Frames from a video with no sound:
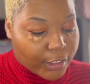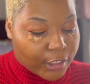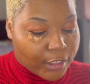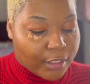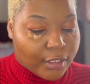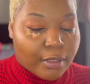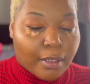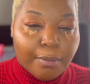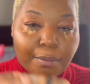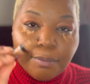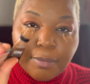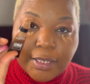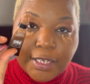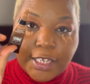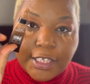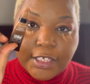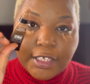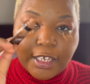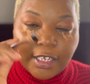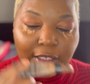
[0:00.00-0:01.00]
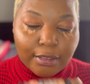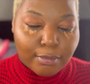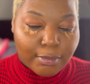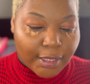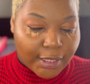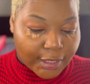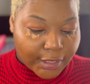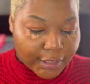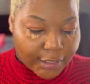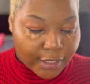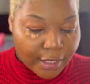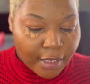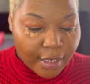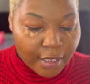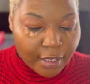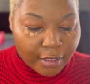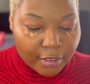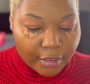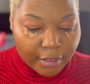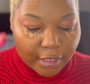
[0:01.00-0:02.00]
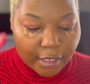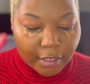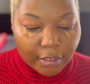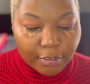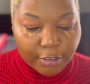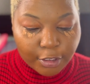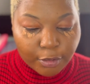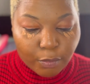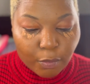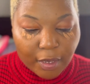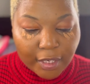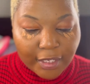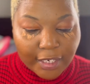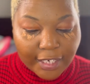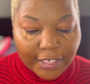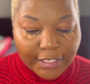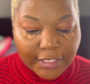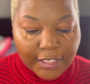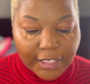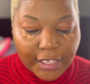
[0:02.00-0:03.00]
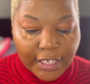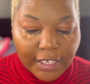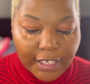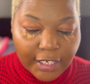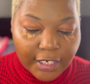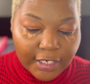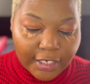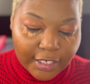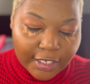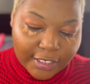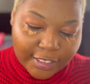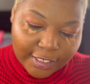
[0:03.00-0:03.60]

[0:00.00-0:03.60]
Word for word: It's BH Cosmetics. The color is 119.